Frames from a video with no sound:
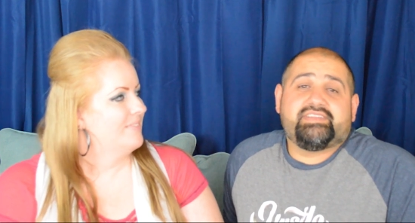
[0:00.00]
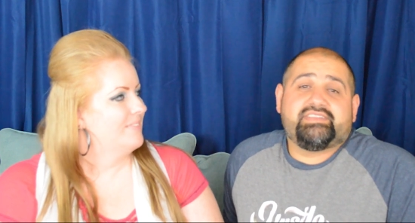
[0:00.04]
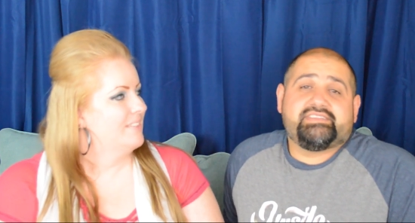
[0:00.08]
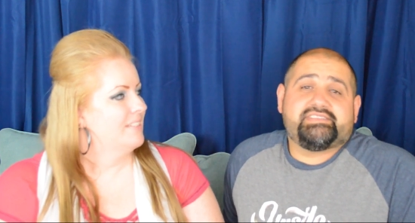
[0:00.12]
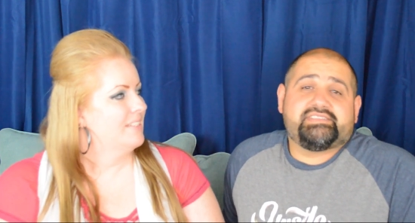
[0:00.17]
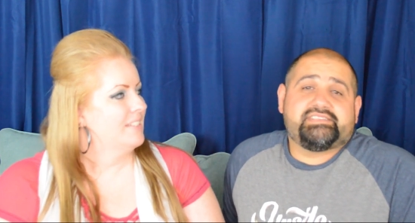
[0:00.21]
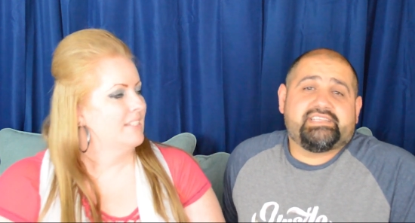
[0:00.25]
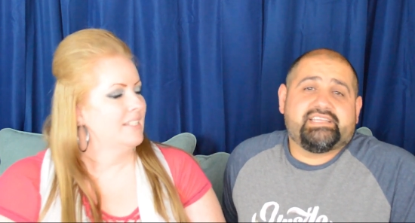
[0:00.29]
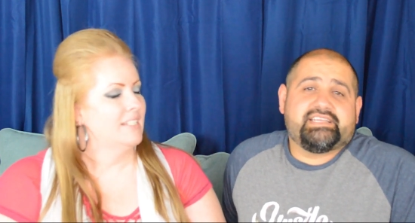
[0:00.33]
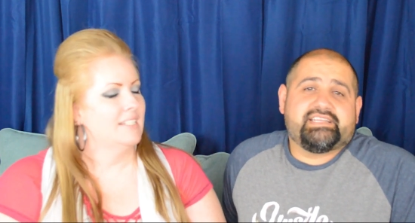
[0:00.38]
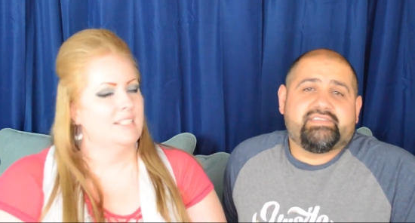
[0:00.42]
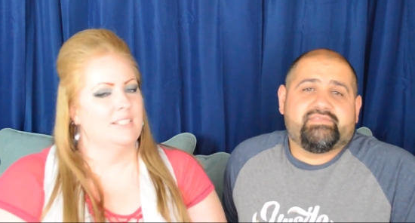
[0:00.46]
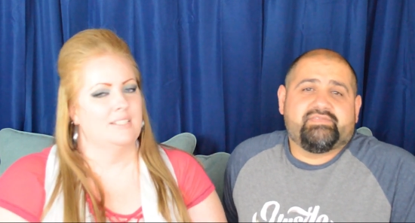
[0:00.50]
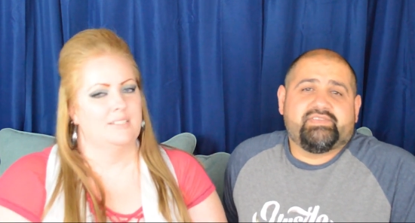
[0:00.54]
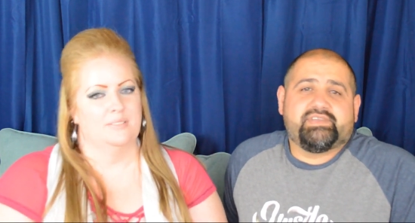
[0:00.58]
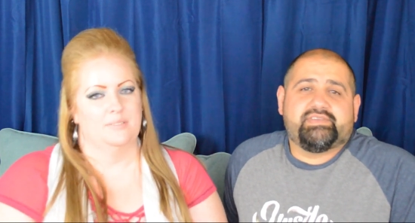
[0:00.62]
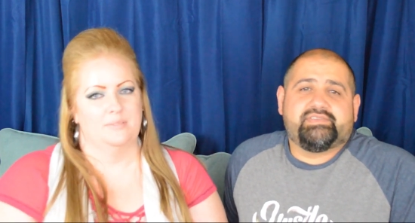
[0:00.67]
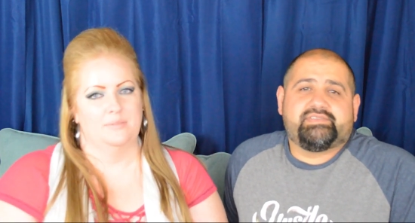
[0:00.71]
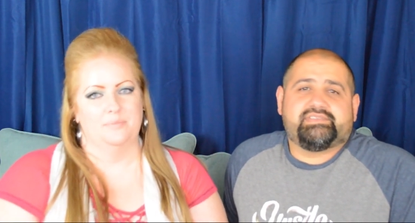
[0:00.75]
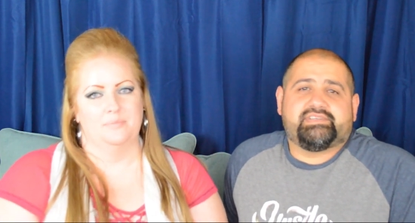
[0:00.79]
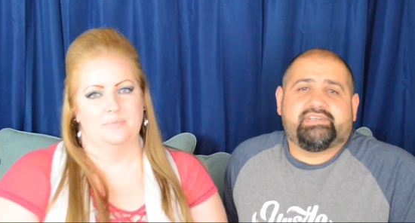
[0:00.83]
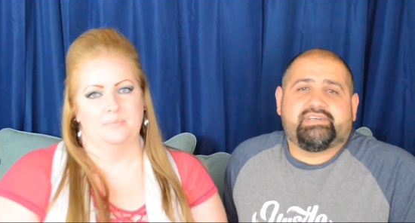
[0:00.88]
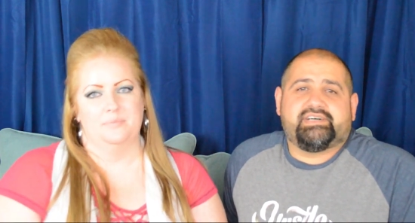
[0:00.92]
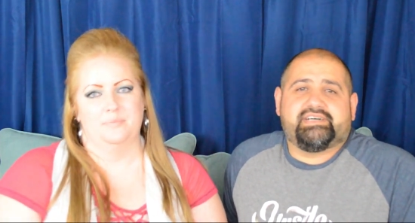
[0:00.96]
Speaker 1: in the state of
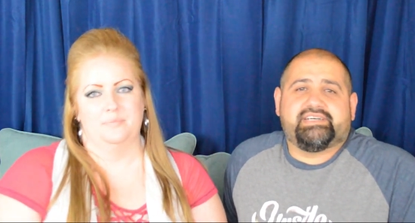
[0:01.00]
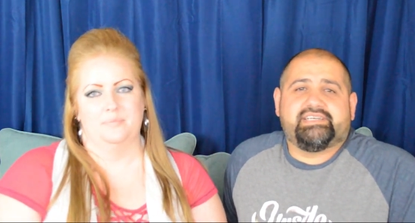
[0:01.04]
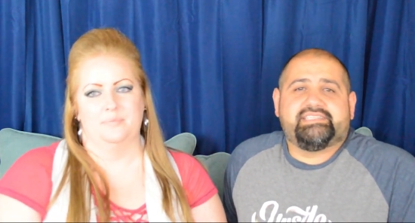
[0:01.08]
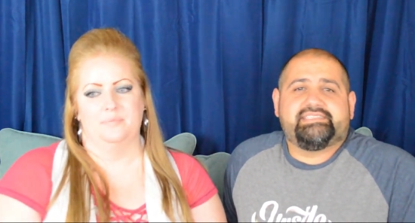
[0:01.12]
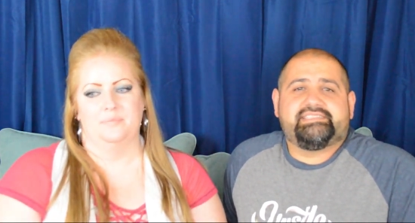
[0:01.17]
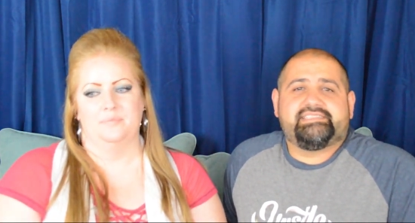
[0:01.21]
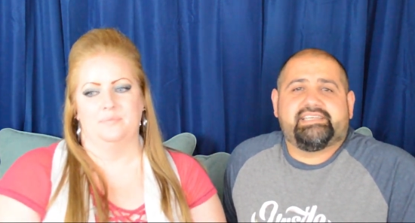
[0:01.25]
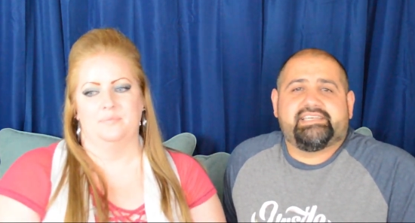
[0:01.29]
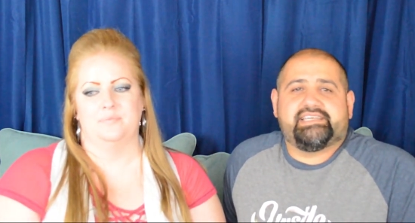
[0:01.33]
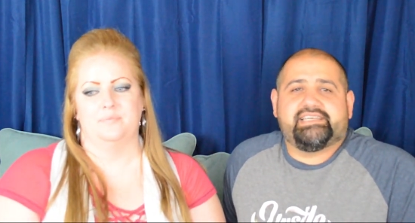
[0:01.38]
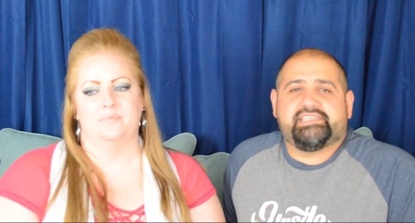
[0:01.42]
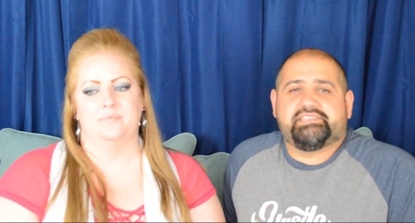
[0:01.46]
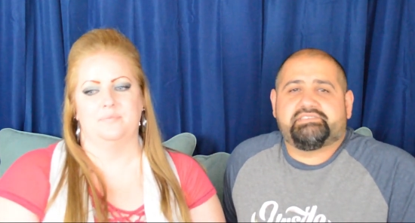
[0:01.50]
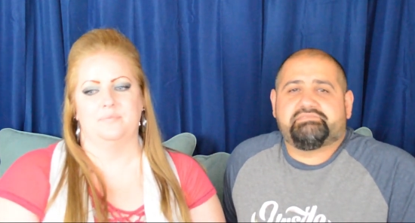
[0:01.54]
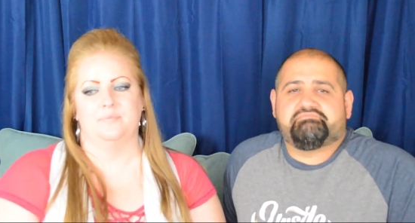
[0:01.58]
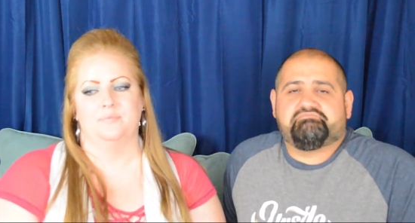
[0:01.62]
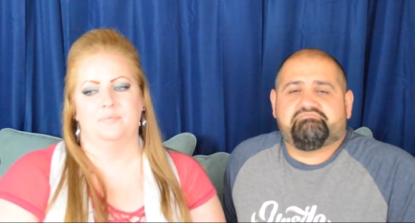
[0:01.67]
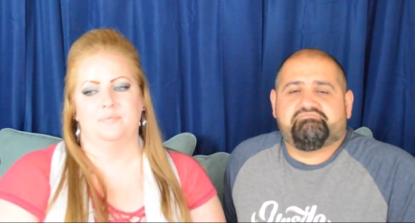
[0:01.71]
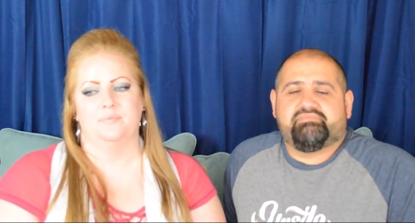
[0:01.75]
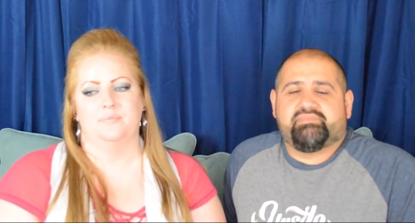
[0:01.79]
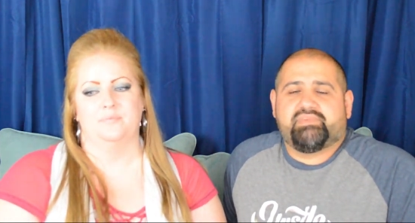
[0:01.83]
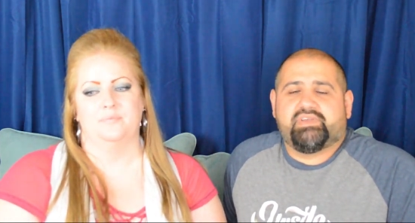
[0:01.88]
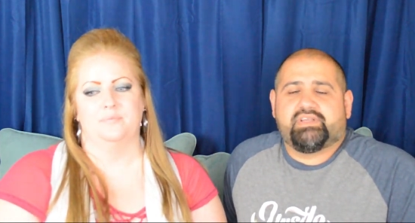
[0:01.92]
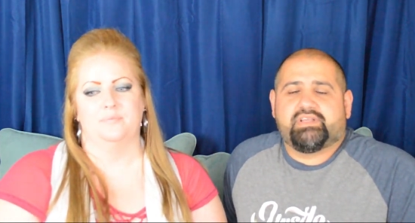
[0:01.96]
Utah, it takes
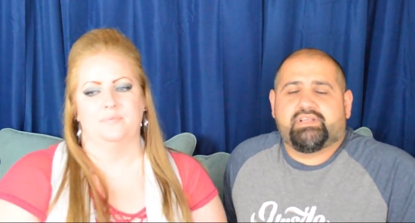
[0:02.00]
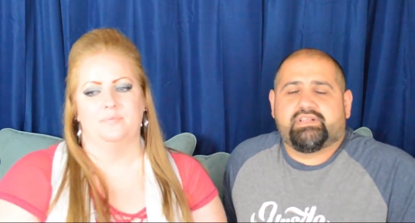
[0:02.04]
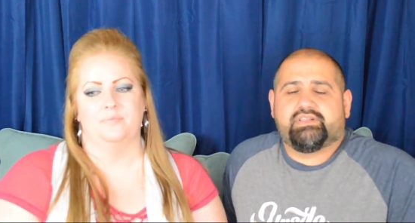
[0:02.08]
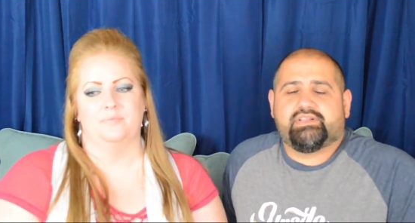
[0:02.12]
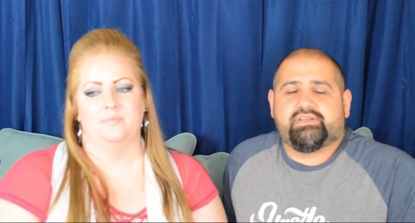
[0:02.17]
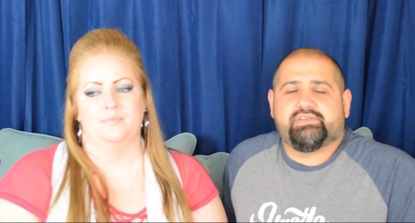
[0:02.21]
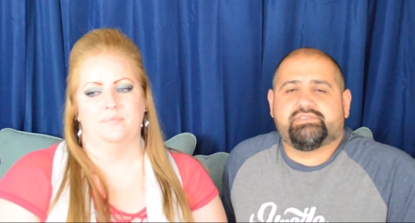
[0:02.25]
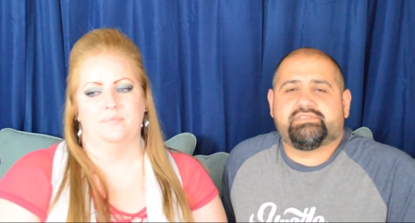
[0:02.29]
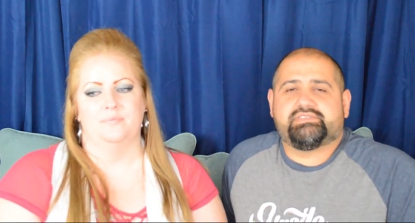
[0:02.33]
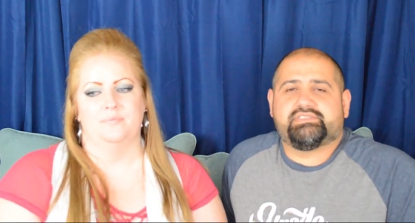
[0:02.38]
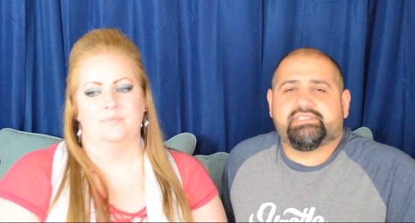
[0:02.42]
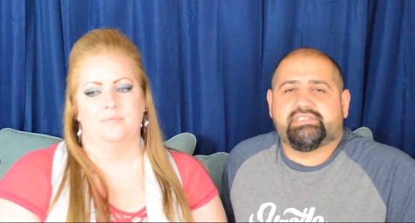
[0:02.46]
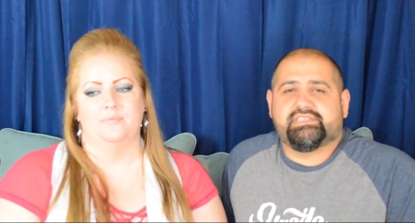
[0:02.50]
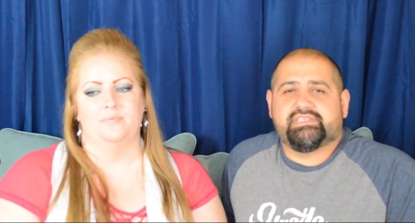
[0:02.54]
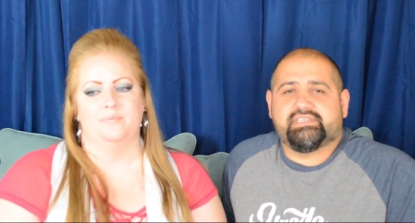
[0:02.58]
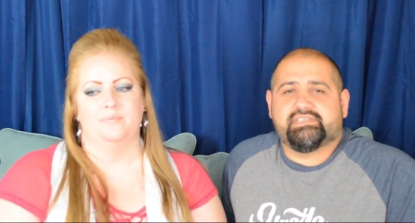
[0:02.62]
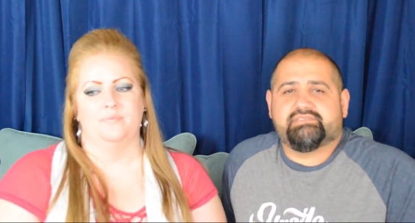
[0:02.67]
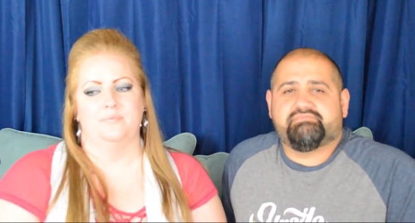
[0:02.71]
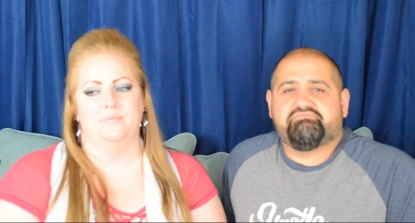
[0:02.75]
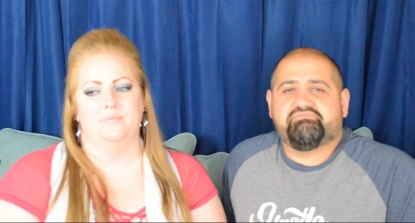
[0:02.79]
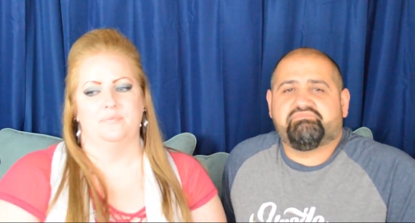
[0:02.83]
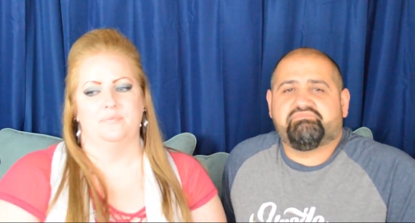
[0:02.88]
close to